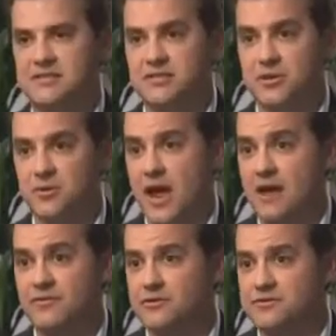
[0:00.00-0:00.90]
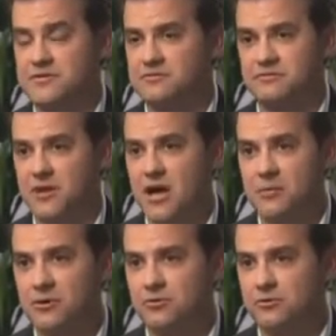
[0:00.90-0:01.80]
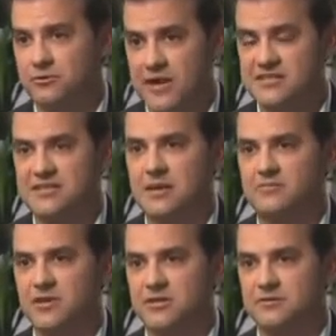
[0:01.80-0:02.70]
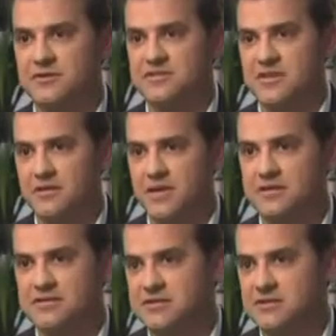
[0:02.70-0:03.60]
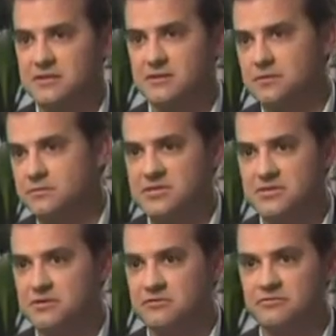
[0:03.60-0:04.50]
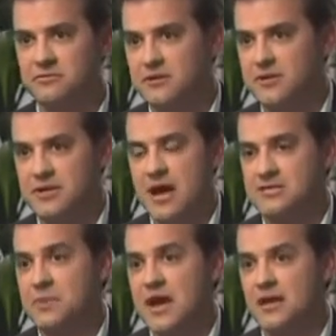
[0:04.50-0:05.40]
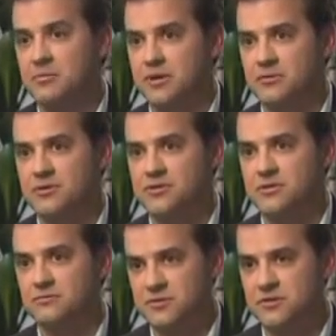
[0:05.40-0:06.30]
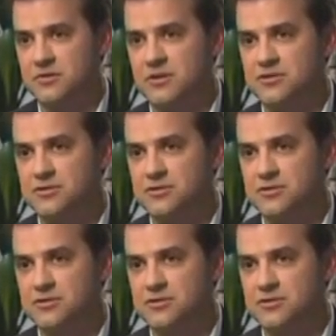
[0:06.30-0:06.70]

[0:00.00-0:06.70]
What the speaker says: to have those phenomenal Grand Slam victories and then to be sort of knocked back a bit with the